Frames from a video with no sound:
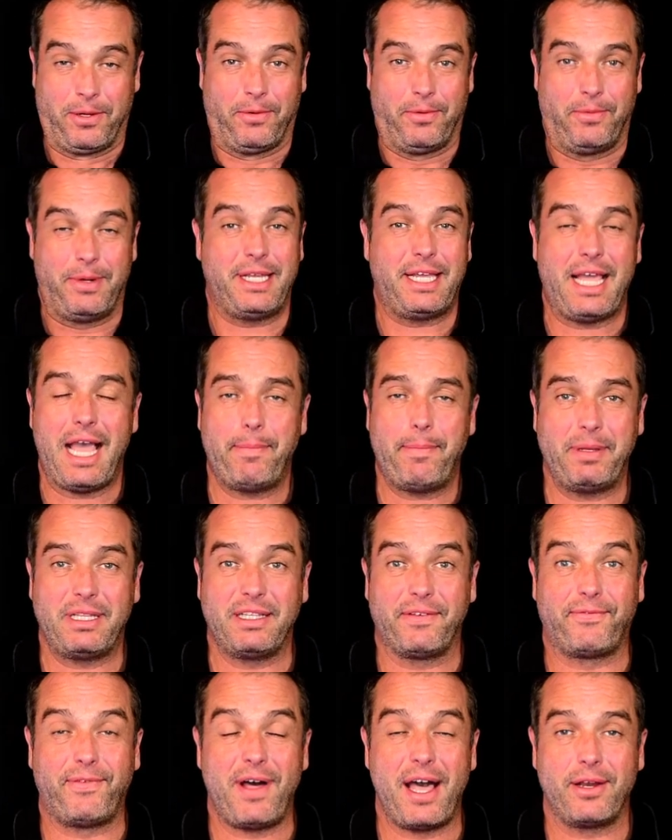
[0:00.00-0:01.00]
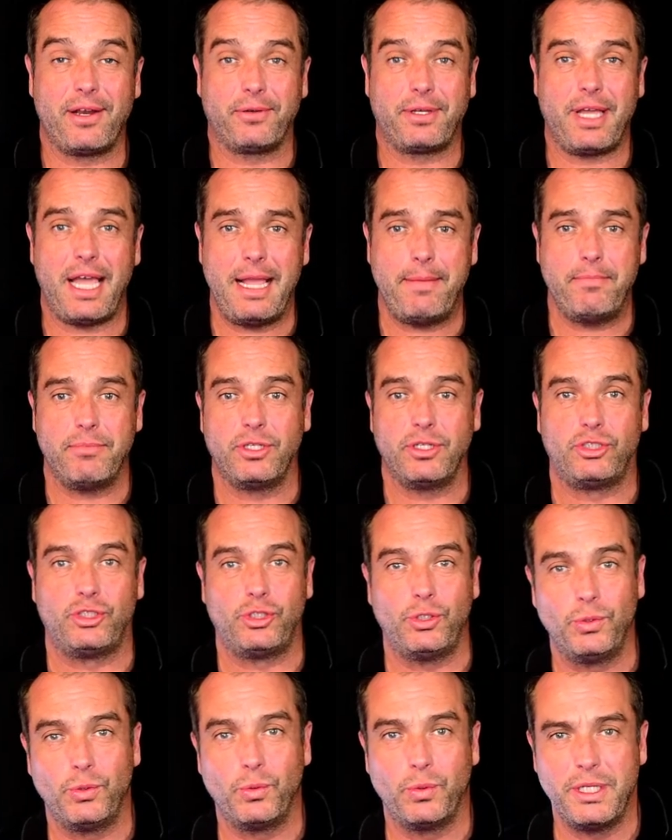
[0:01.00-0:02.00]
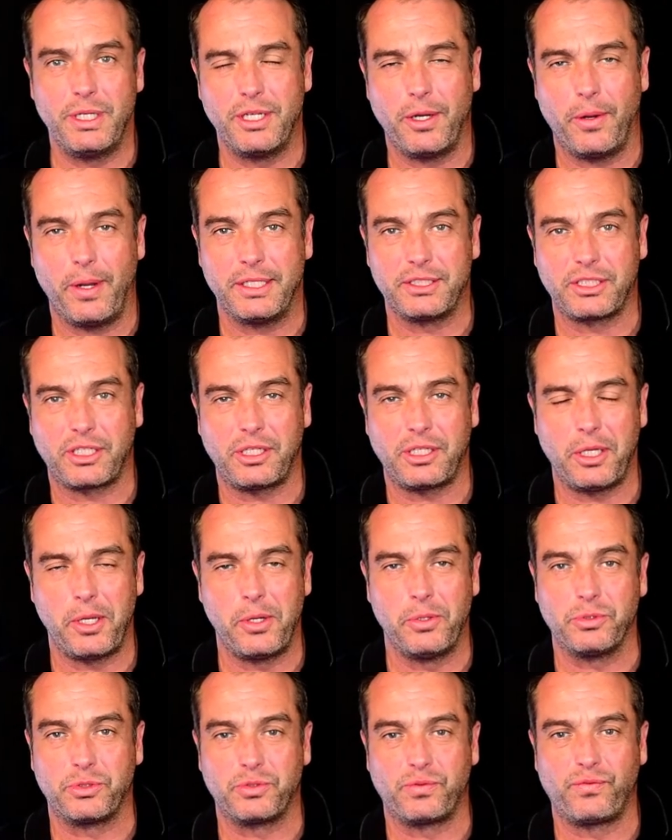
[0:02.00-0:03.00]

recapping the final game, the June window has closed.